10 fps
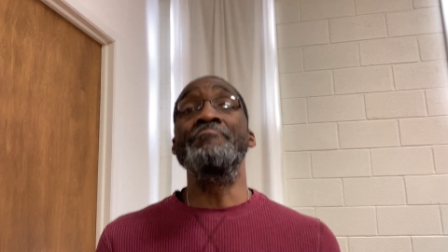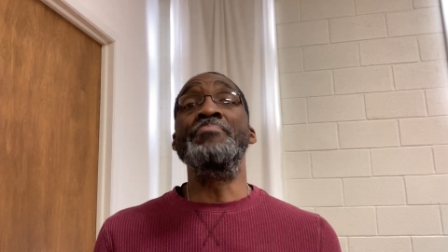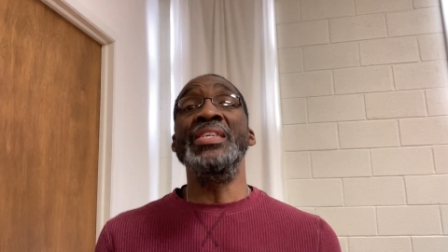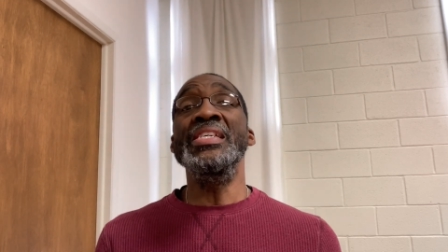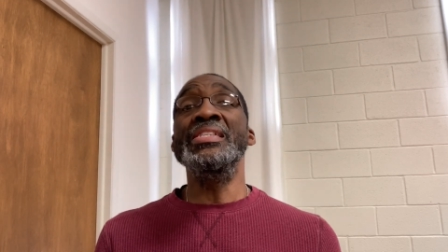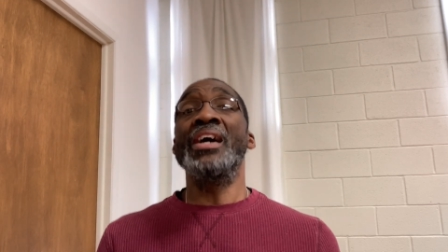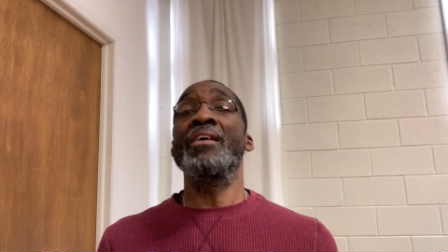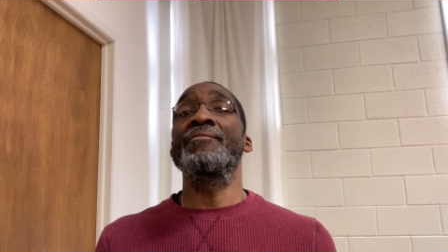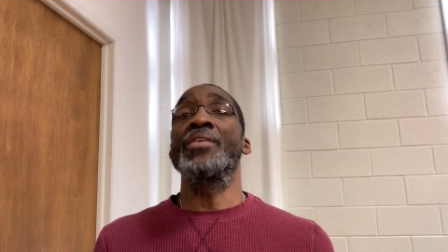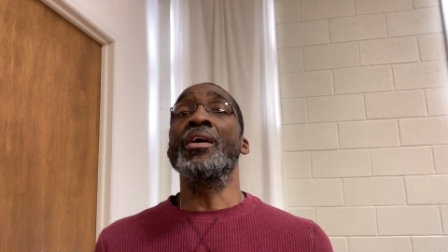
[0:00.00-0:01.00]
be
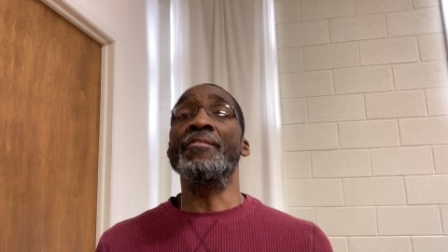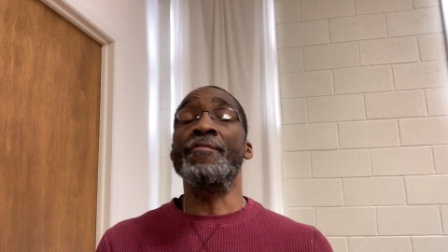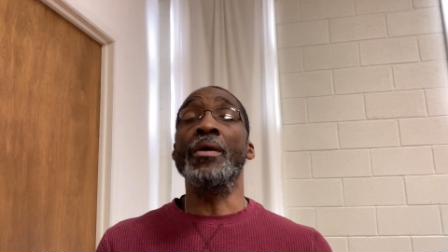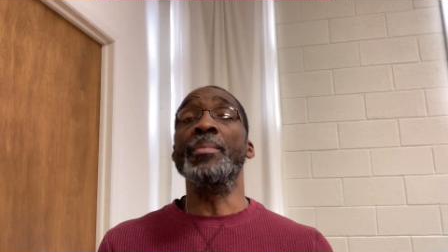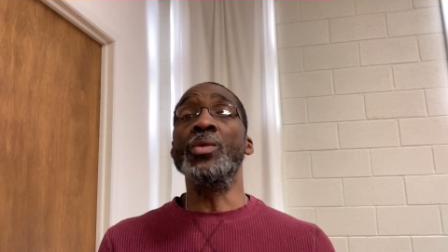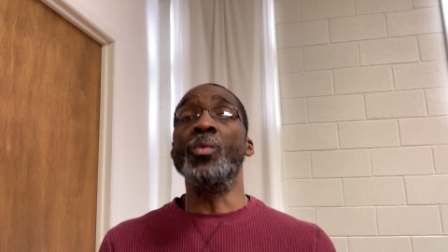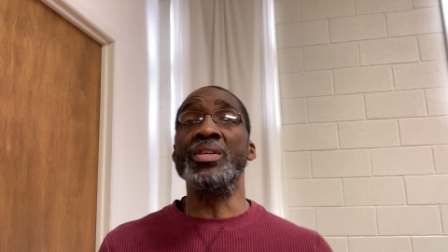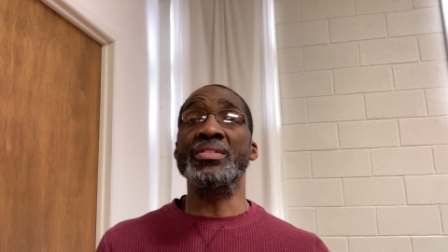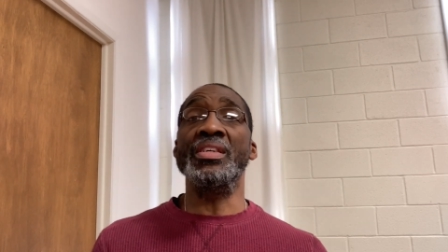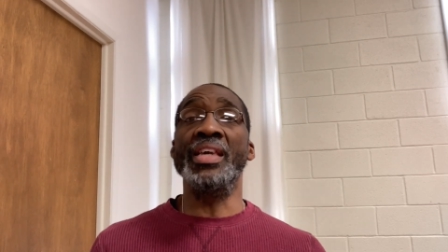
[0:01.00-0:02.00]
not far from me,
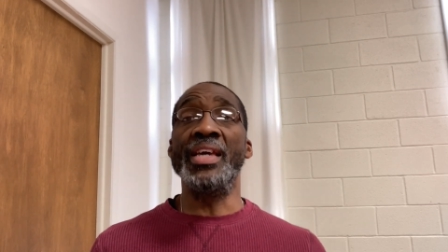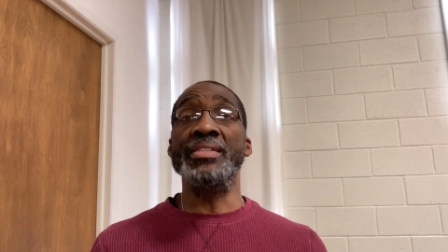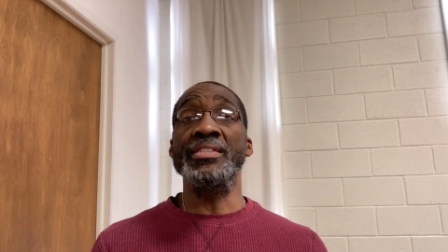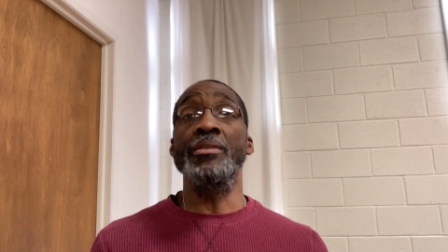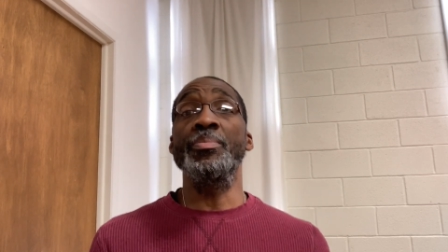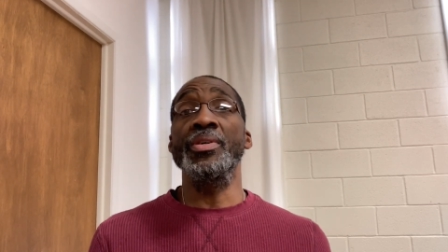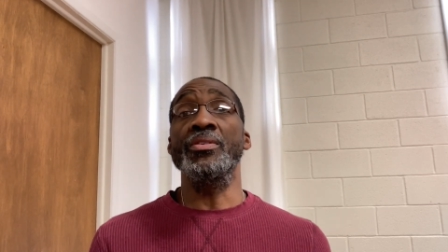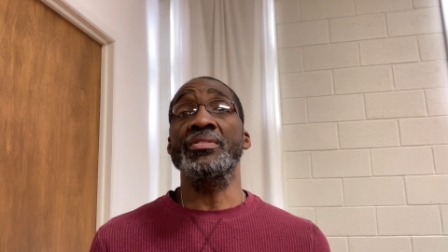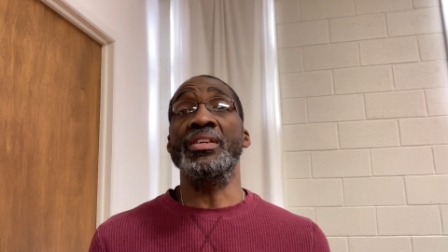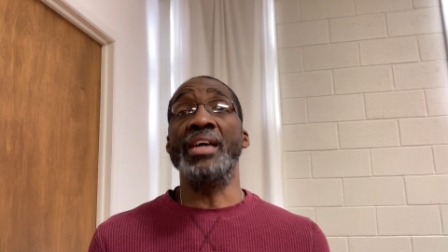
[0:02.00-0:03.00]
once again, as he
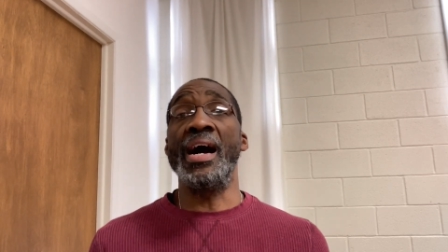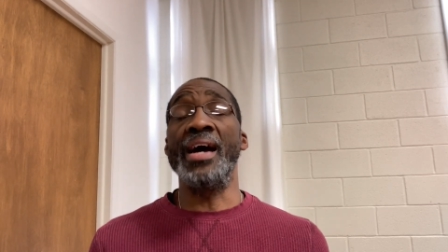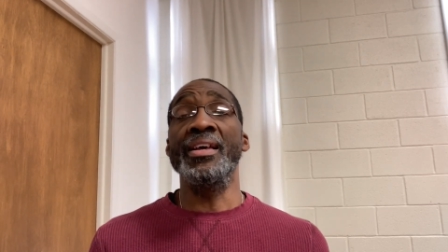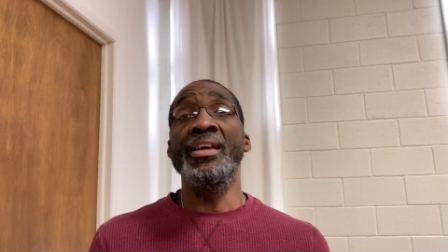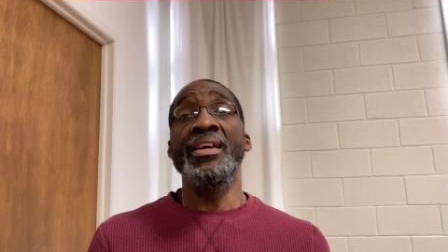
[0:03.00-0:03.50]
appeals to God